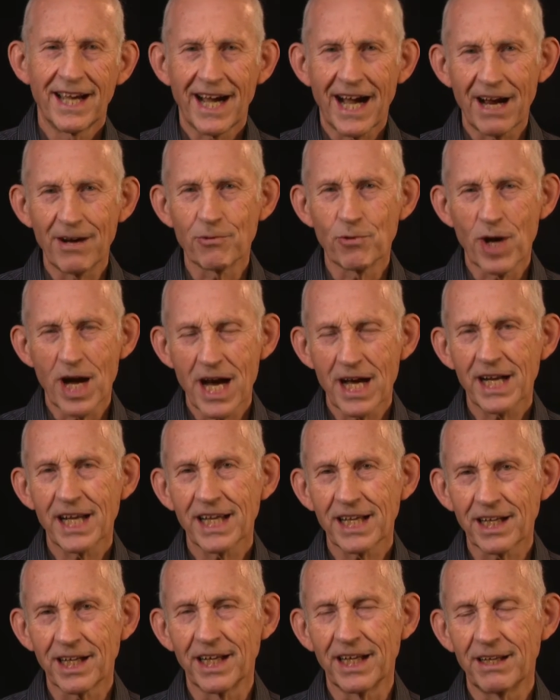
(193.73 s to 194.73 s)

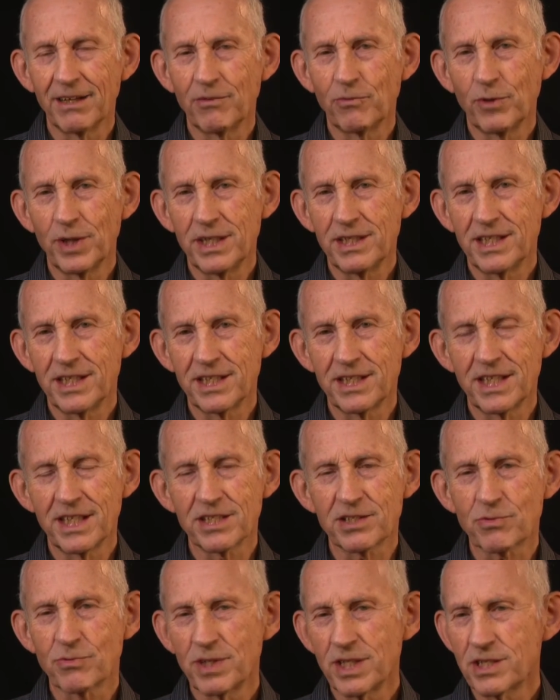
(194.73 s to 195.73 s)
Ironically, we did
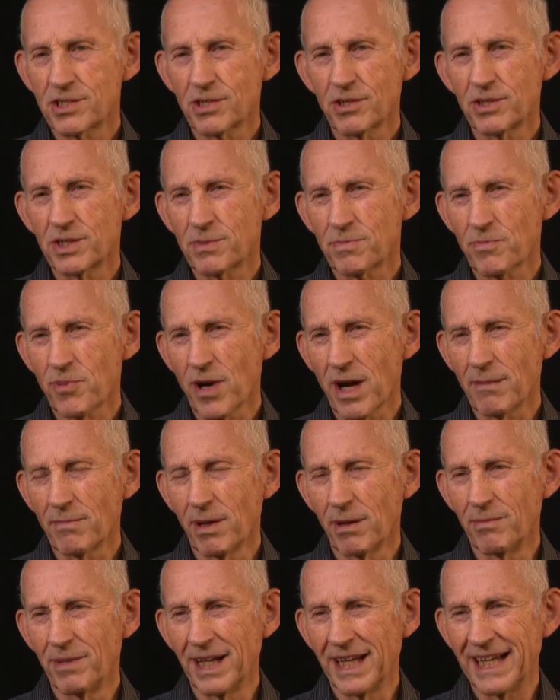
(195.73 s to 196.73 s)
this research
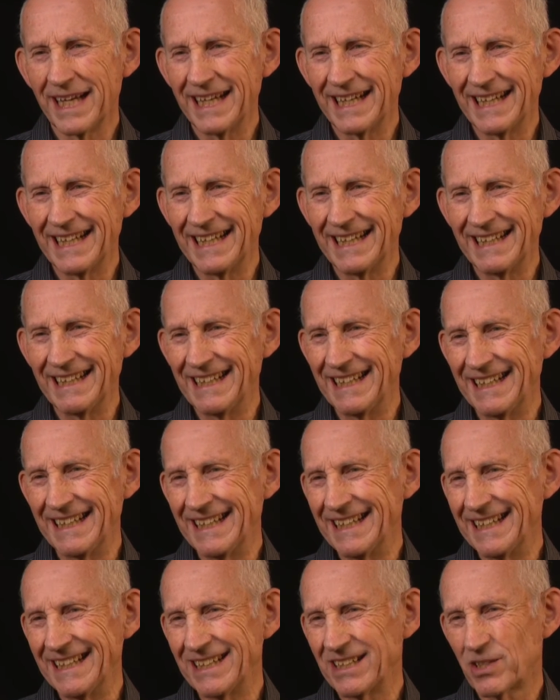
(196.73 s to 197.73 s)

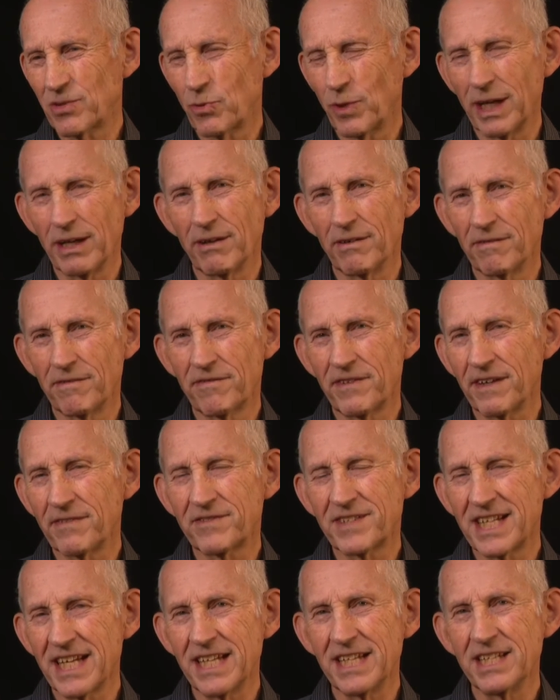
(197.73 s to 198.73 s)
probably 12,
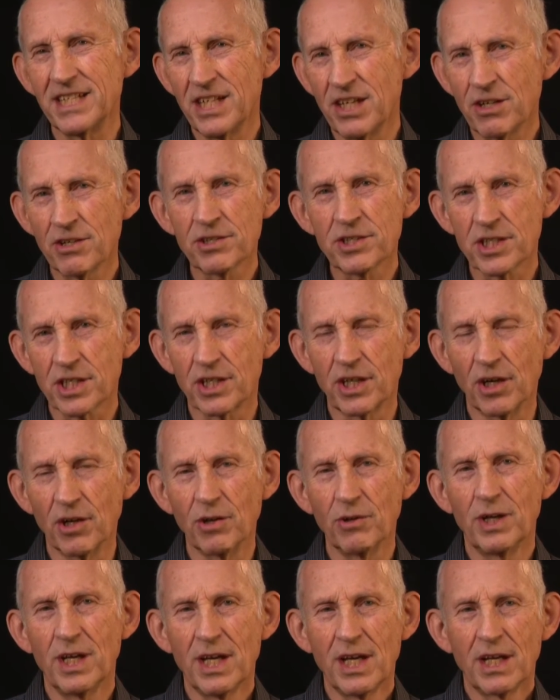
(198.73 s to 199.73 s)
15 years
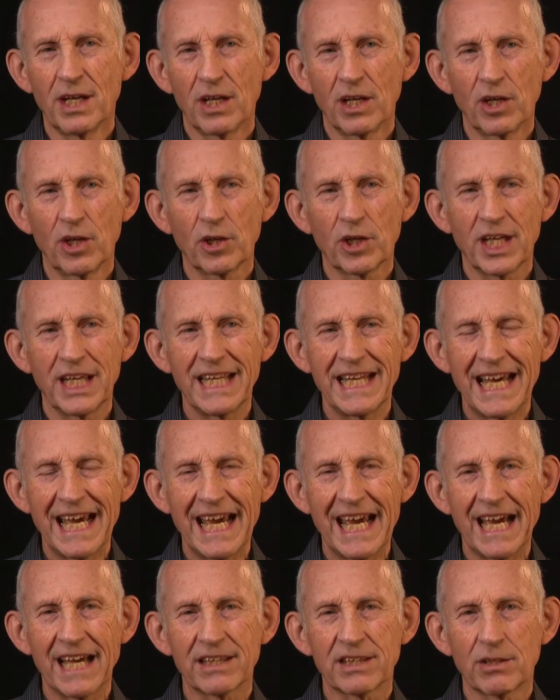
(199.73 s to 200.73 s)
ago, looking
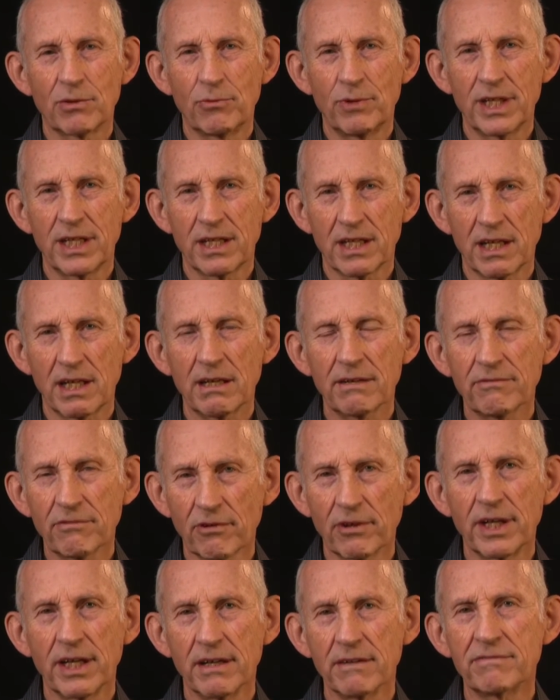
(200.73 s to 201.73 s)
at the
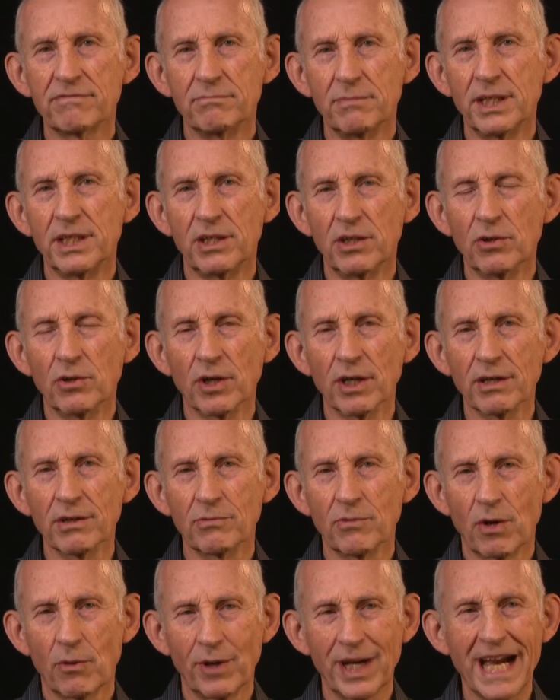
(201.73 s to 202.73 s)
recovery of manure,
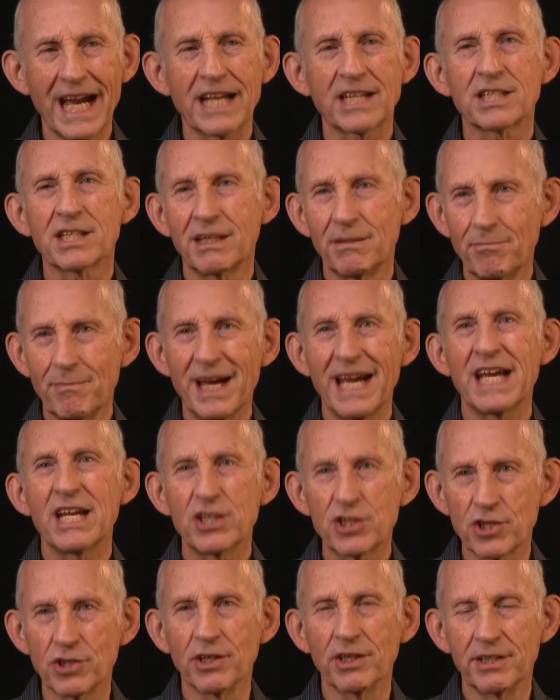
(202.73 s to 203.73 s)
where we actually
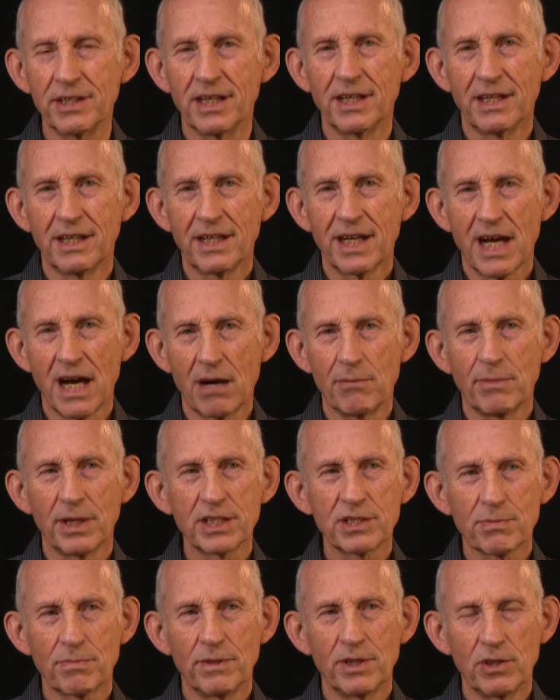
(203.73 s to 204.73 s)
measured how
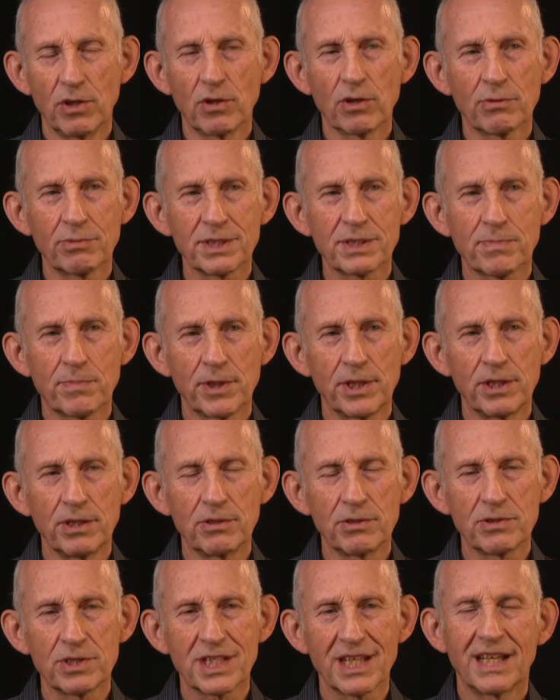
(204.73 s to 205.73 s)
much manure was
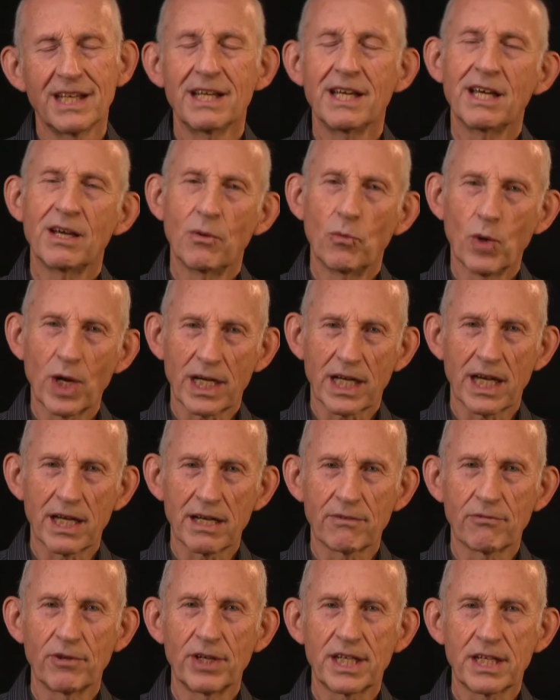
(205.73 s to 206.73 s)
produced, what
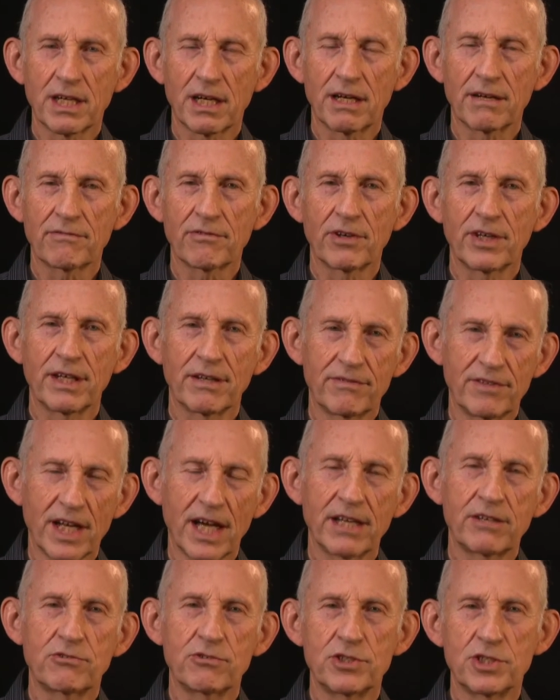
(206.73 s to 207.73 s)
kind of recovery of
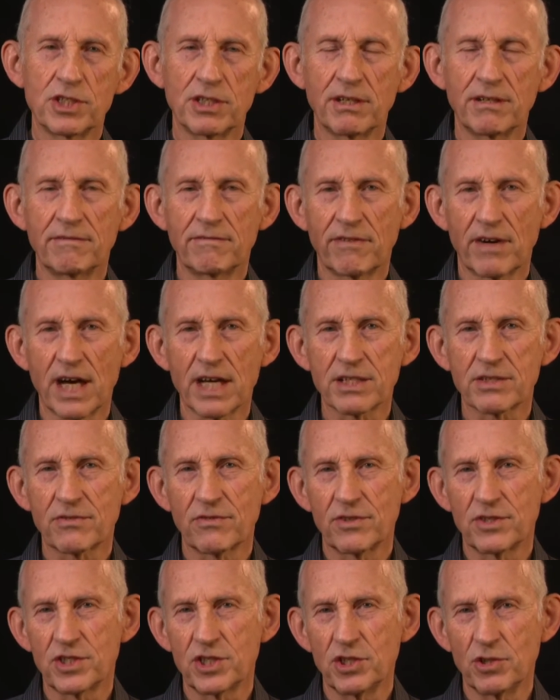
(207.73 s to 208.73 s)
nitrogen and
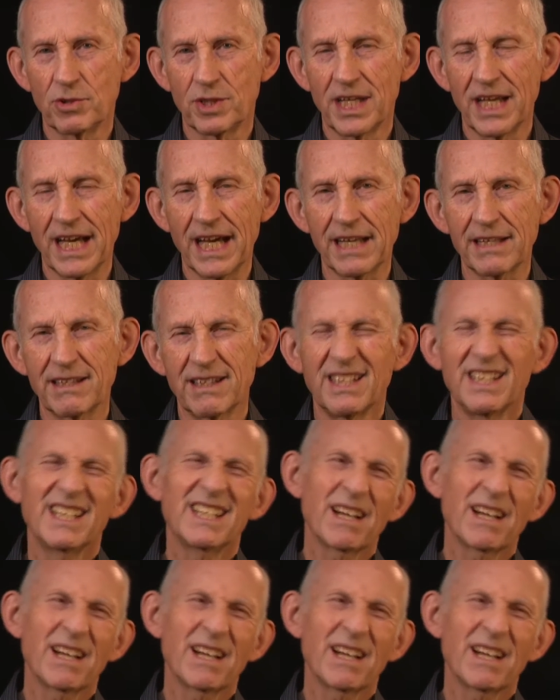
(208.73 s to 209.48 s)
phosphorus you get.